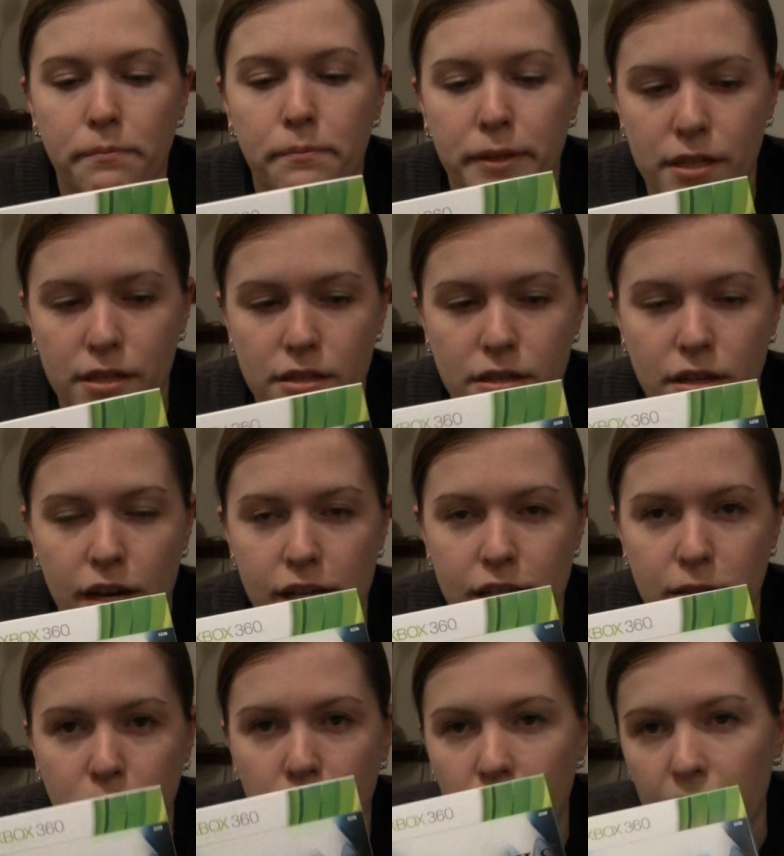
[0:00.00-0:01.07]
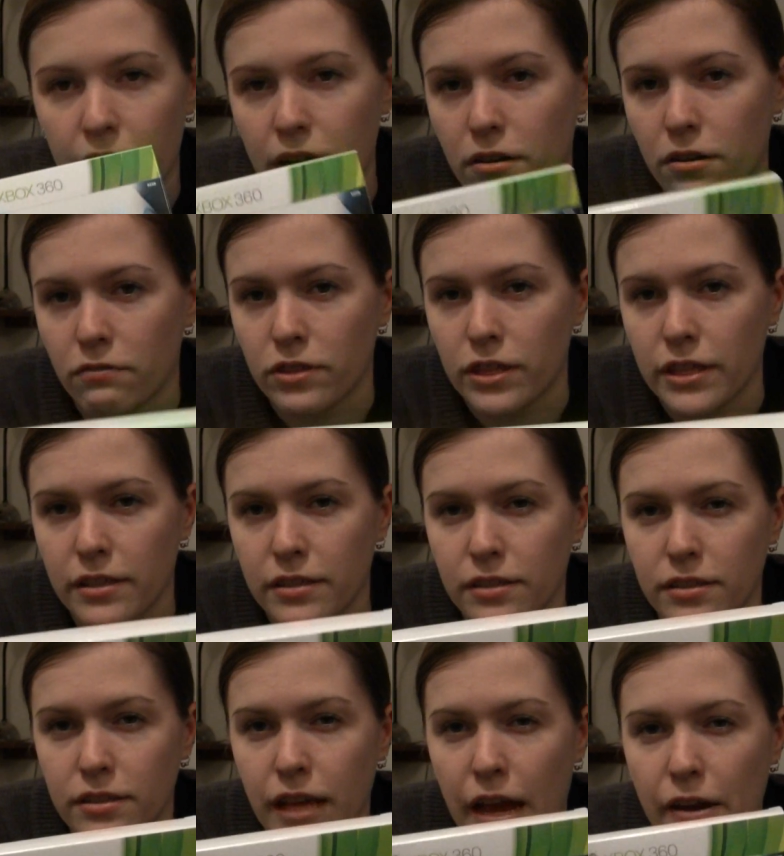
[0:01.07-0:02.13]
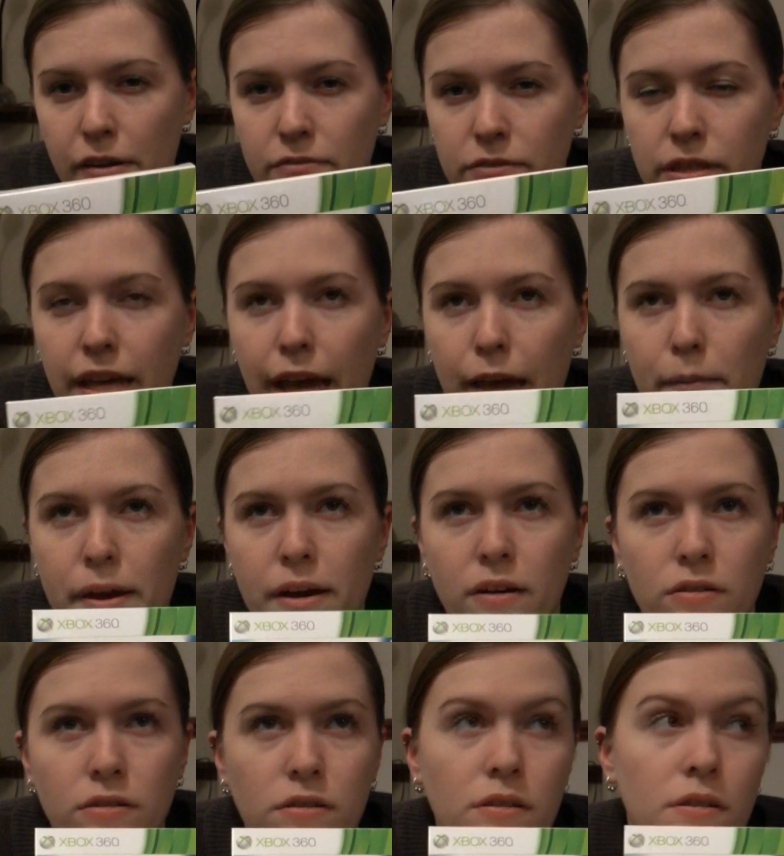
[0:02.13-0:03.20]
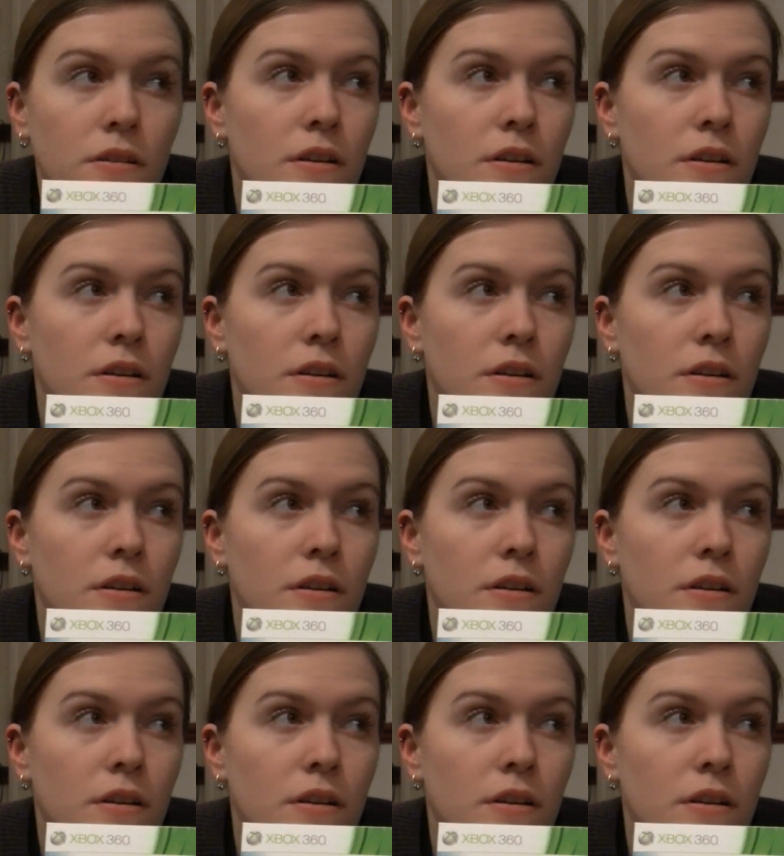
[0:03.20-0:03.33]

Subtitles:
but I did want to get it on release. However, it came out,